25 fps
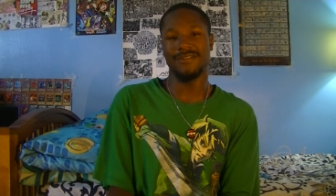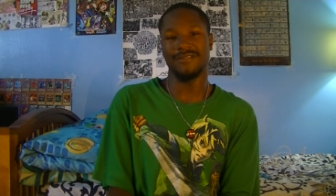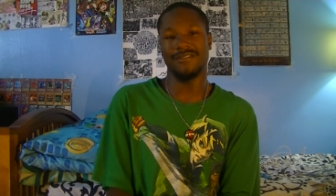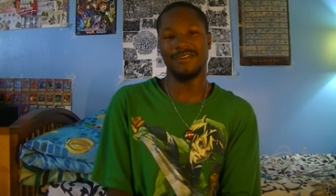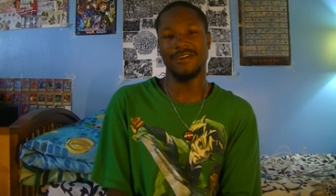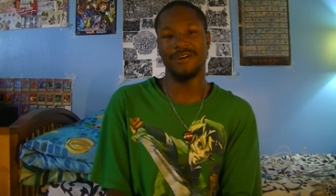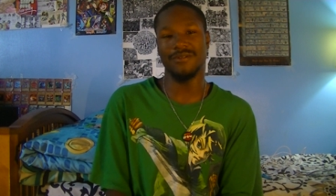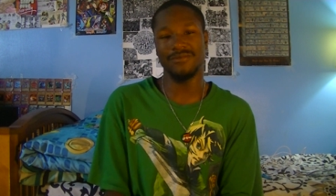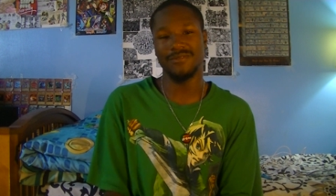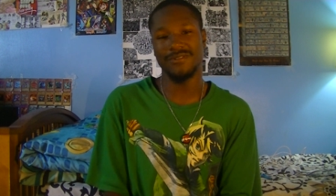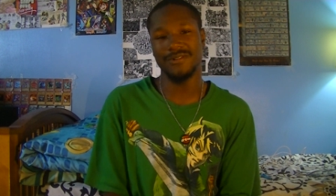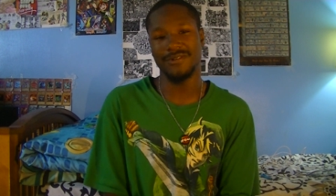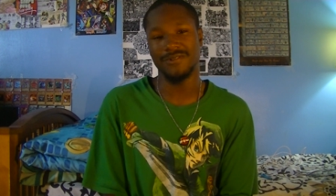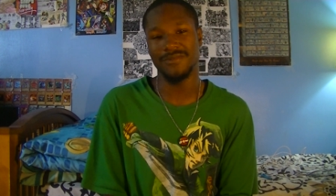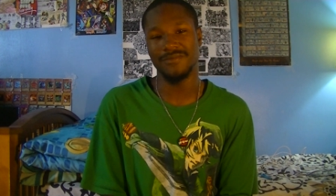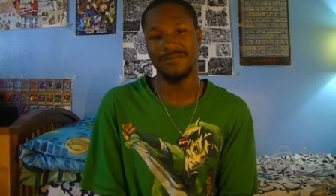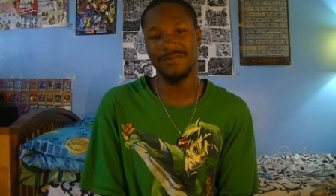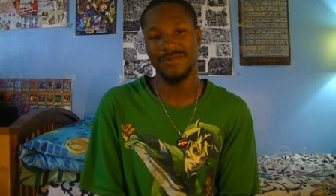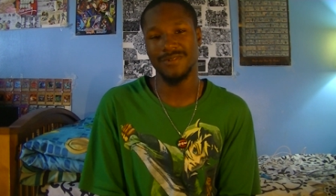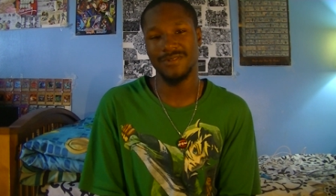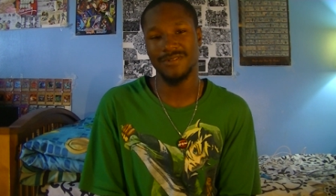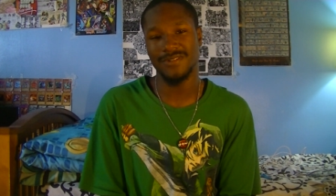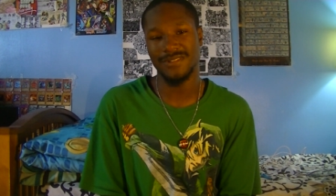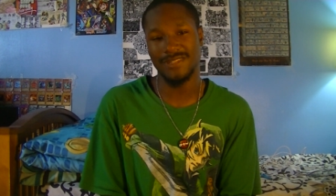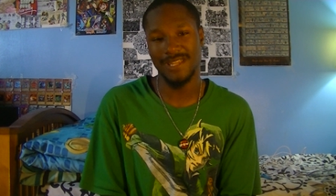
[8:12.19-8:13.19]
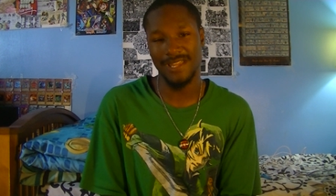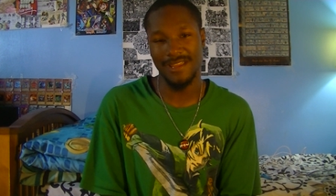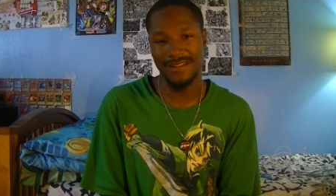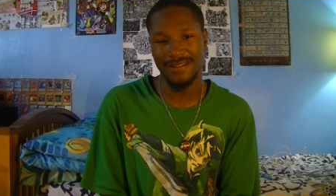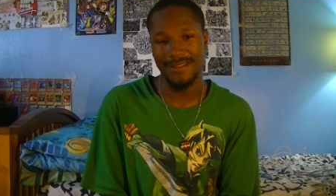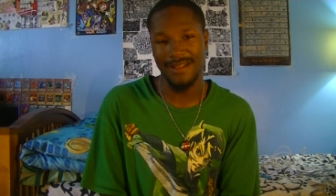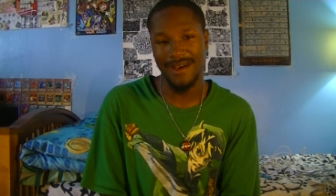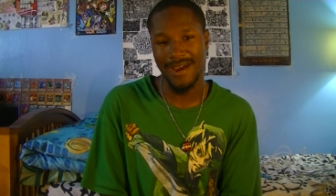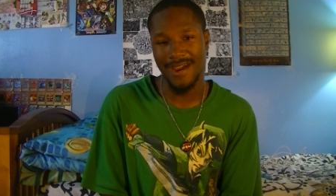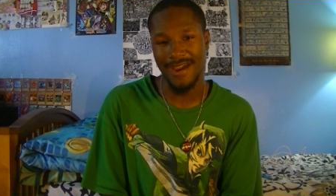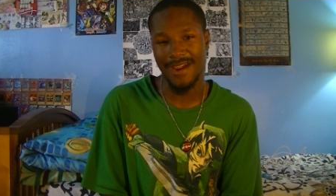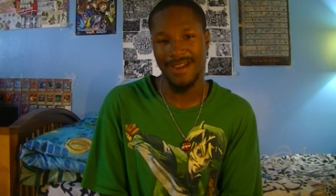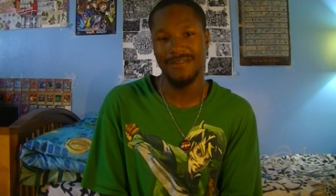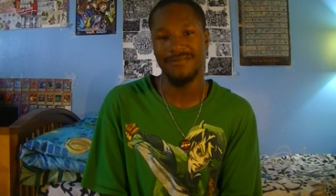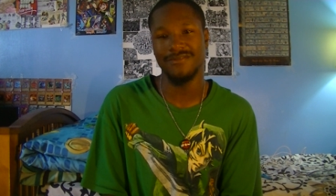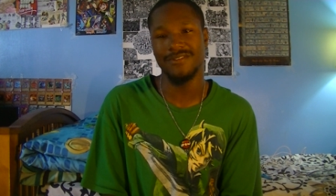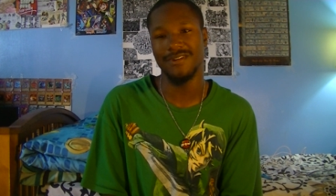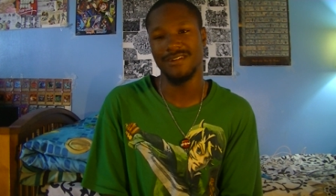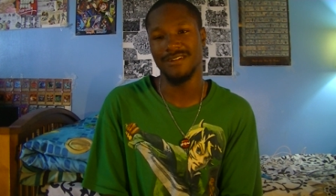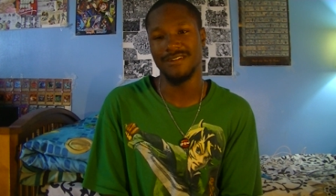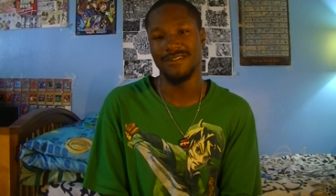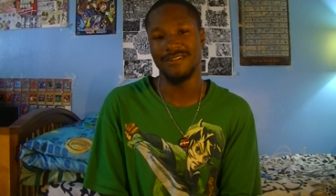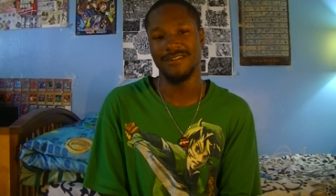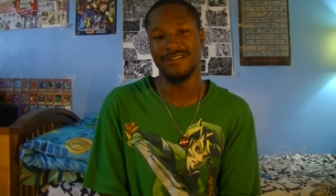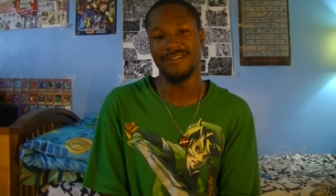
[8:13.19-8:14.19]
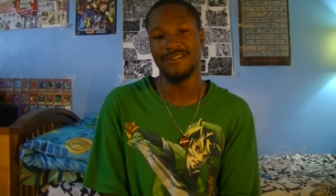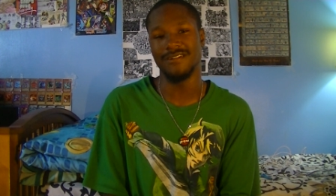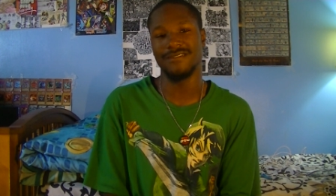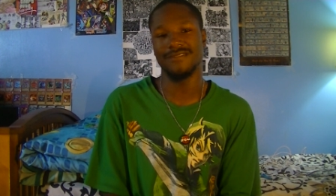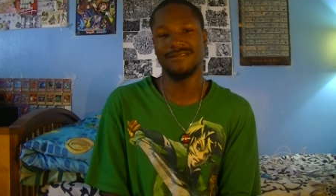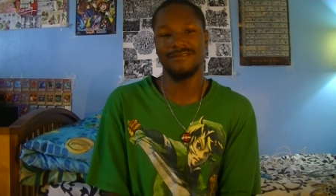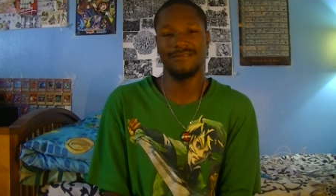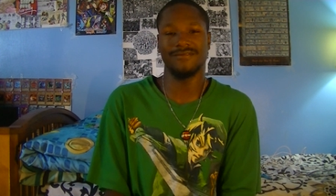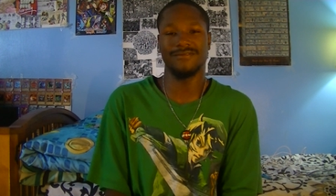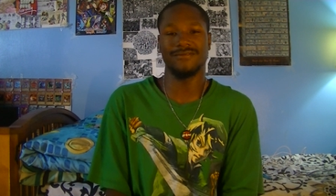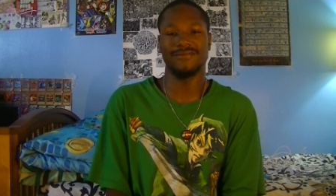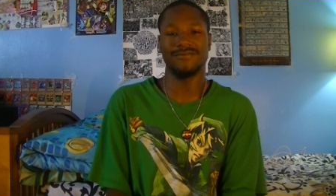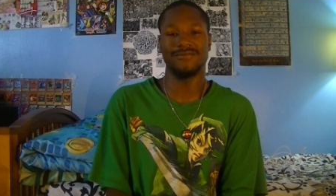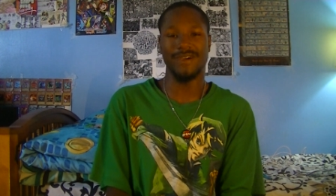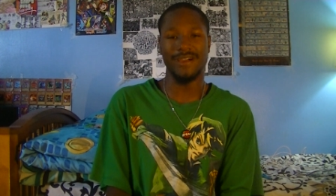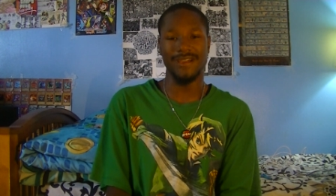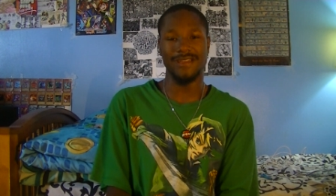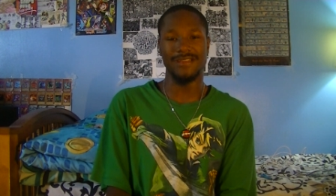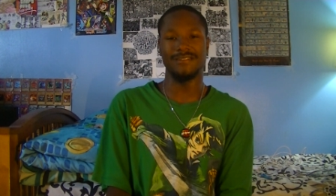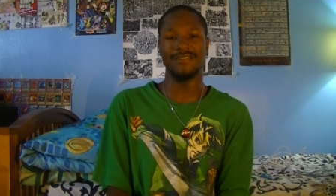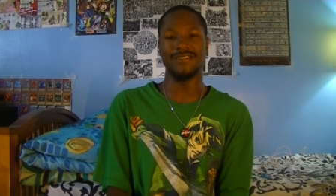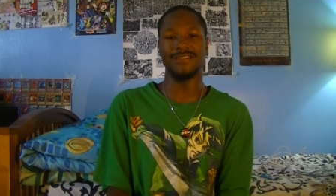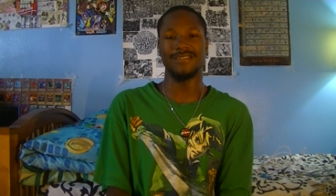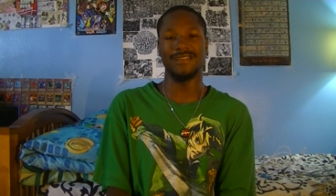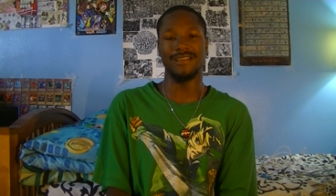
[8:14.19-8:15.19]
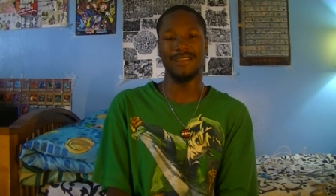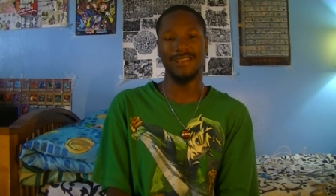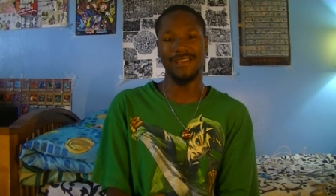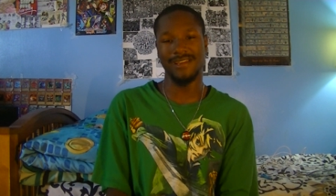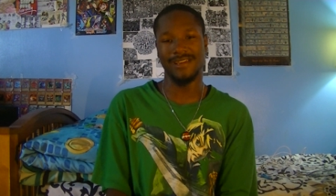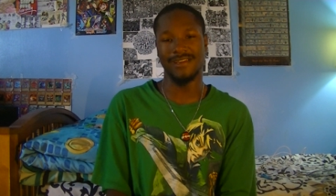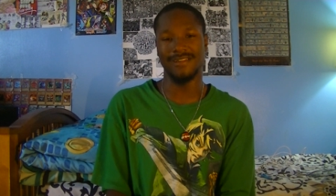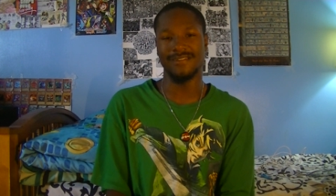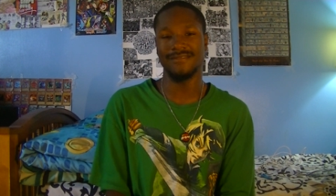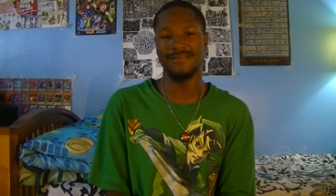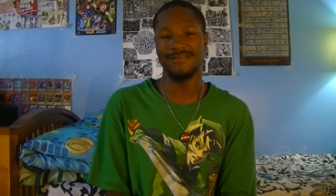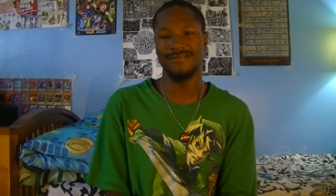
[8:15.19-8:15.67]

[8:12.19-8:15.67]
helped him stay alive and uh, fight to the end